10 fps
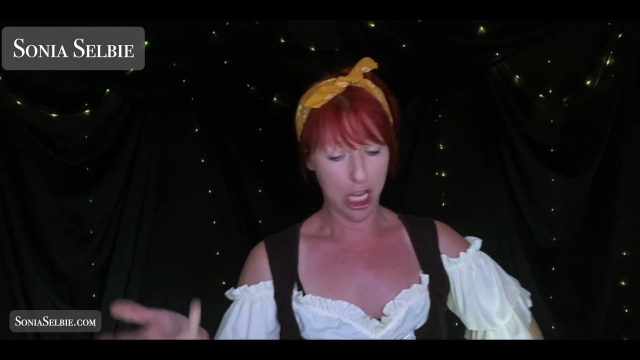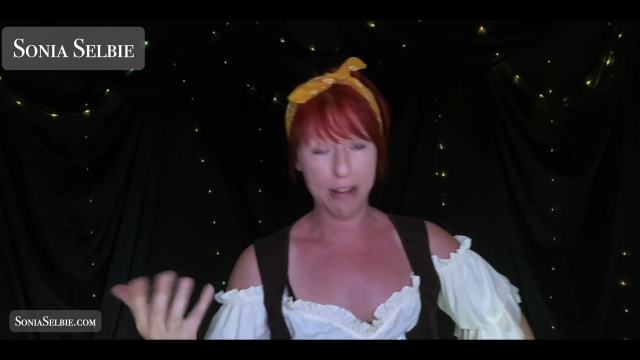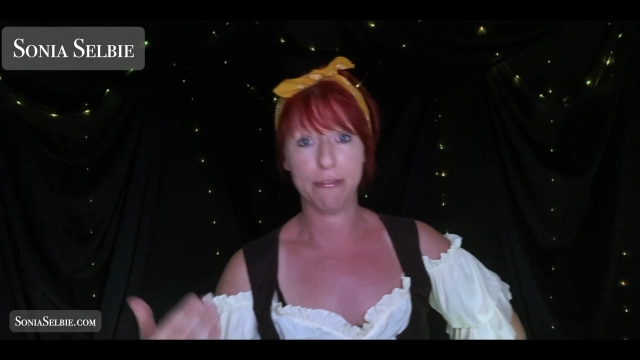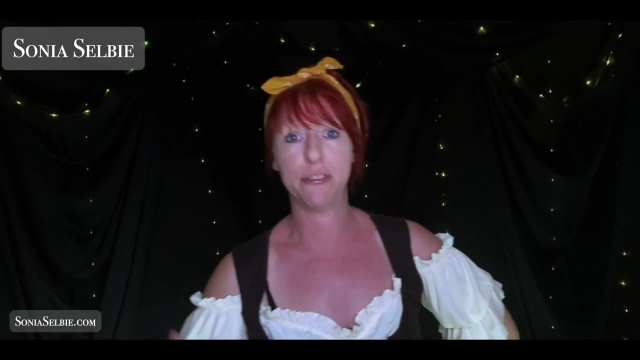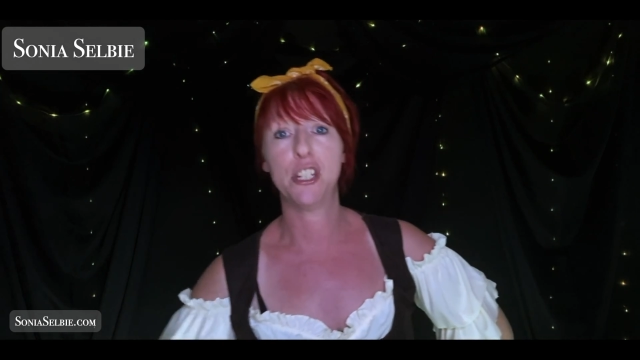
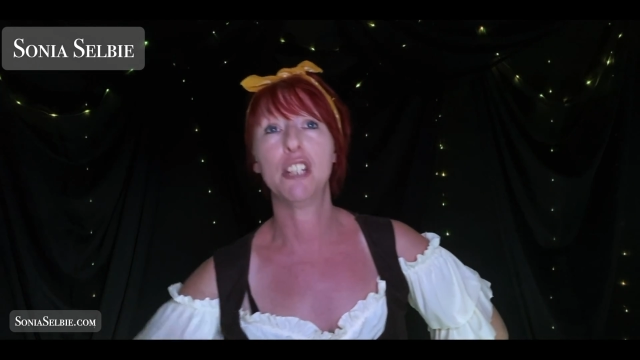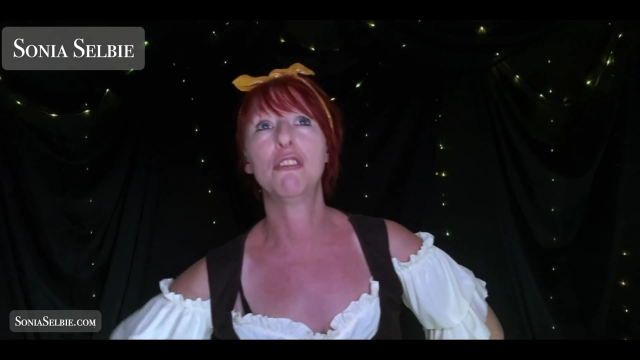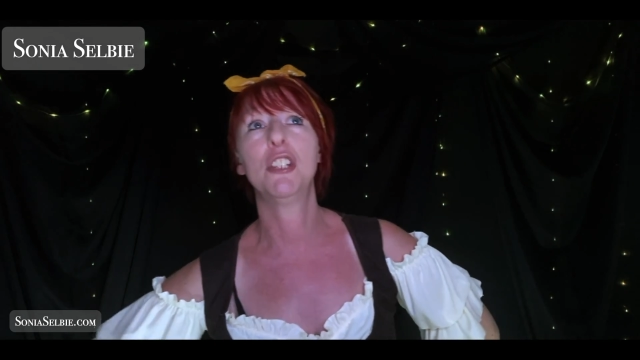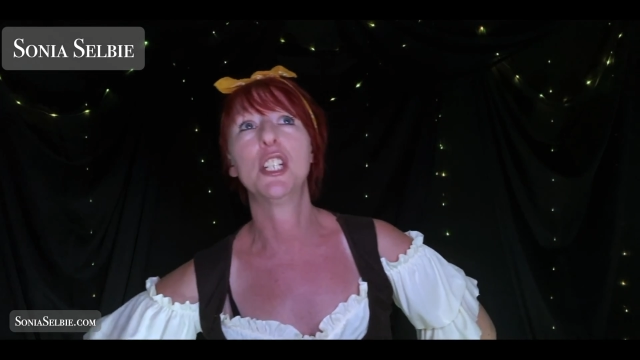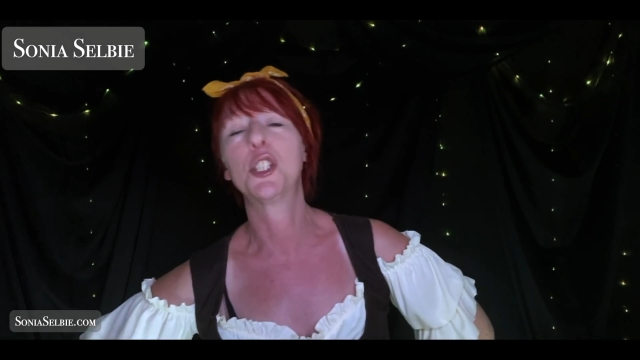left
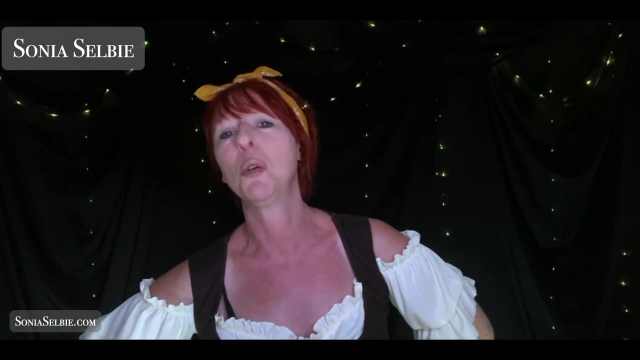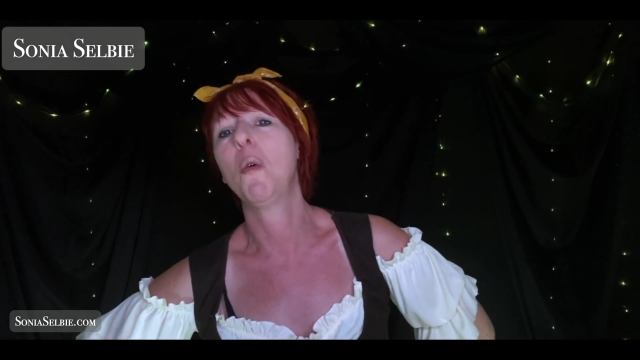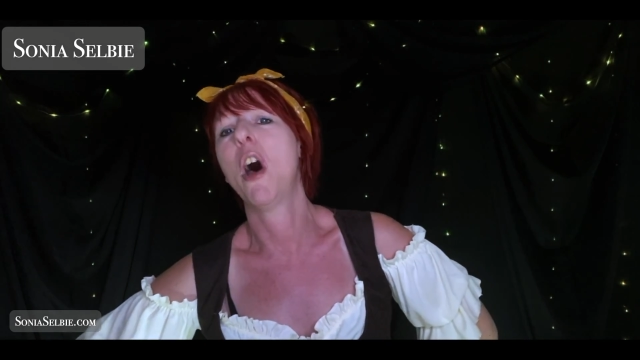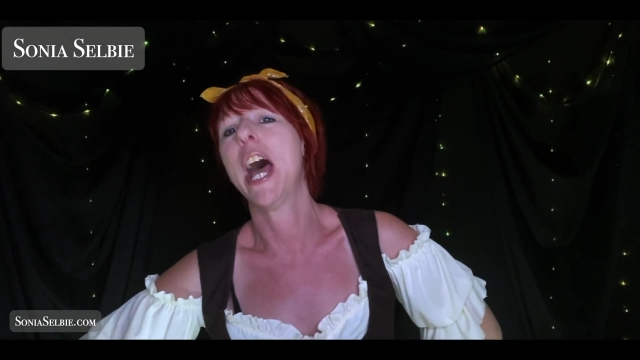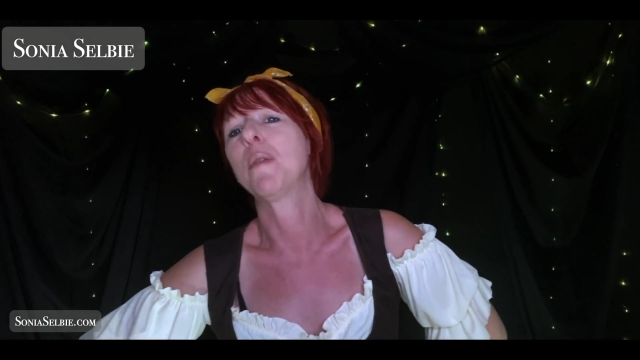in this
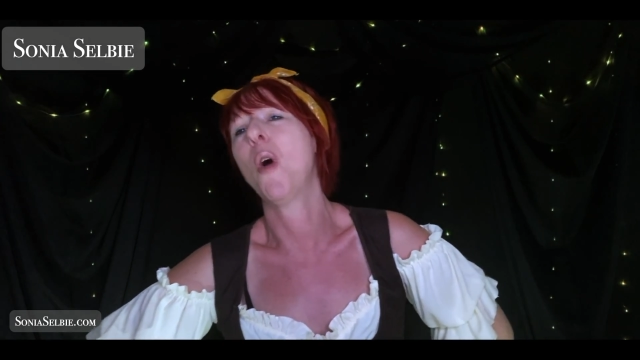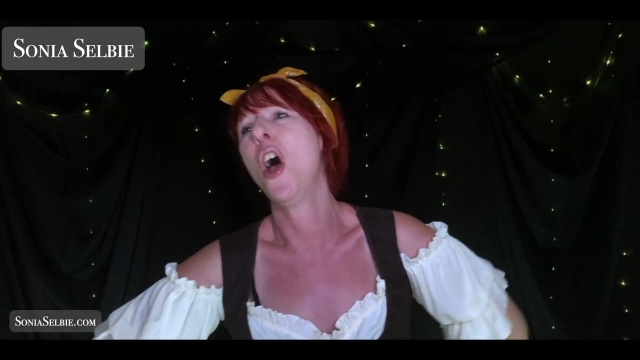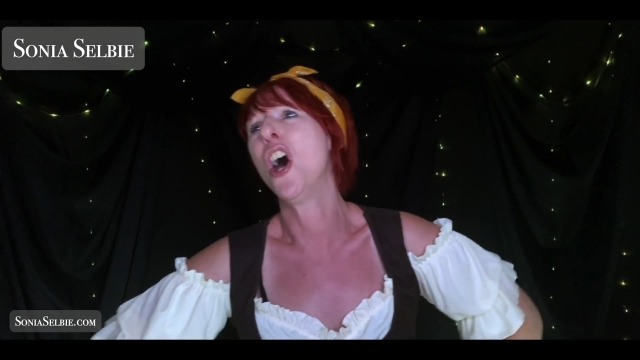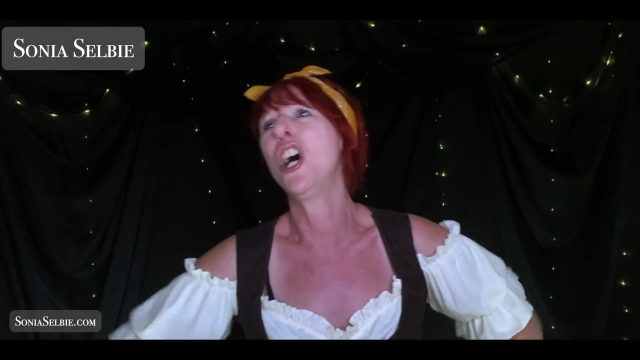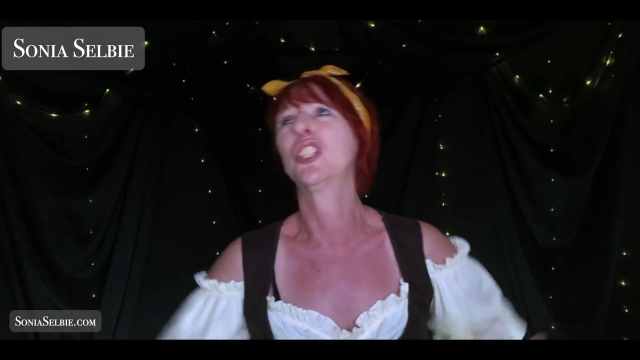wide
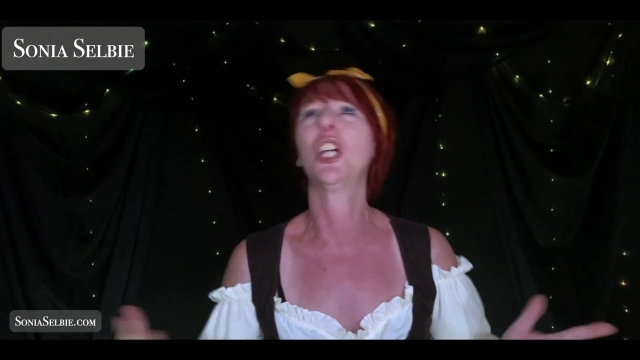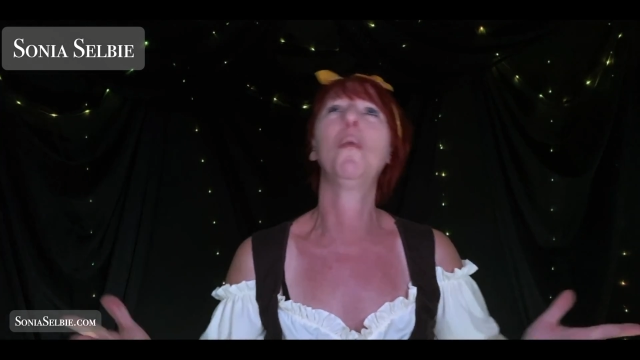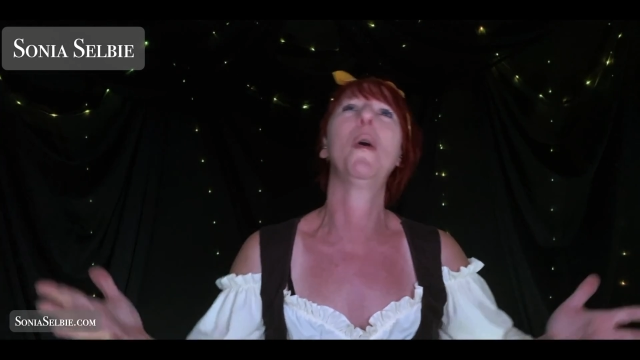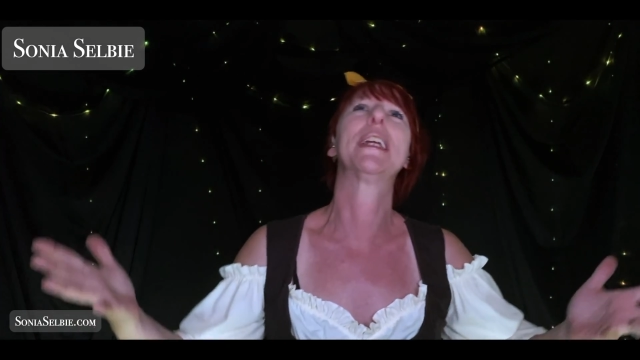world to